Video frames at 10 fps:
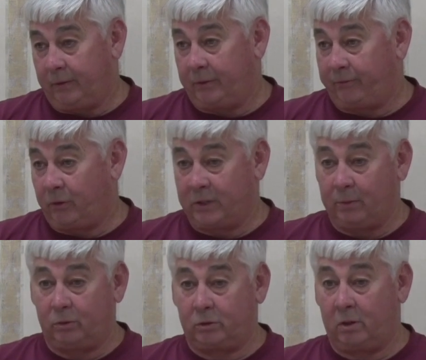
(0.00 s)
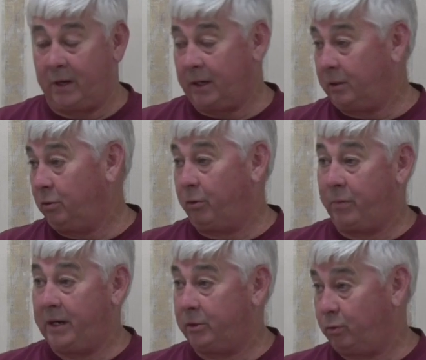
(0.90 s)
as far as I'm concerned, they can do the
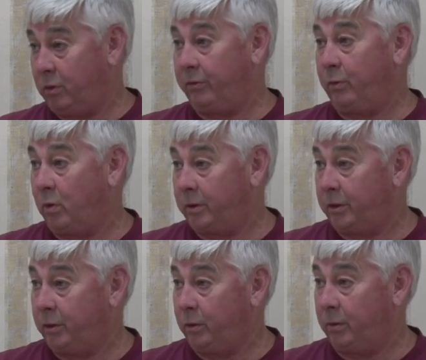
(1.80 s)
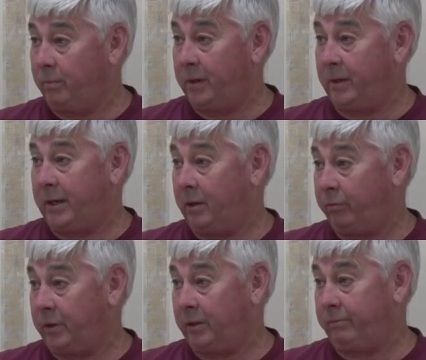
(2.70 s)
pageants wherever they want to, but I don't
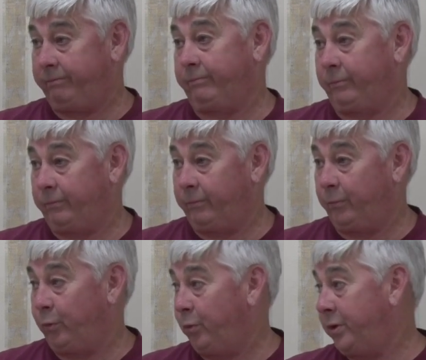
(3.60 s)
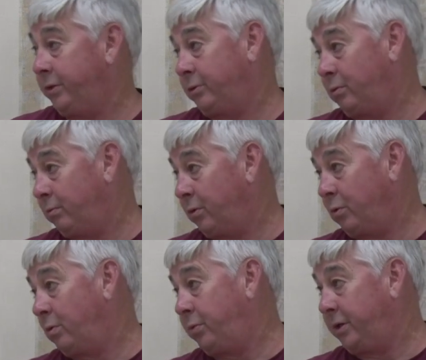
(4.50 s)
think we, are
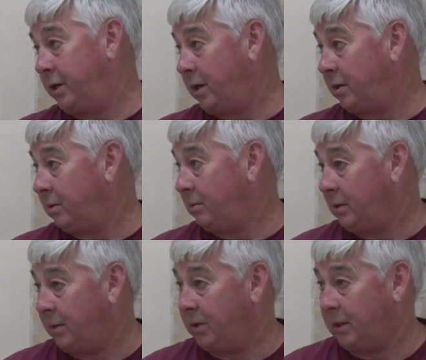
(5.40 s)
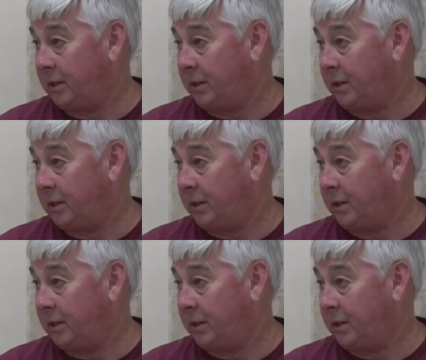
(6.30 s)
going to put it on. I mean,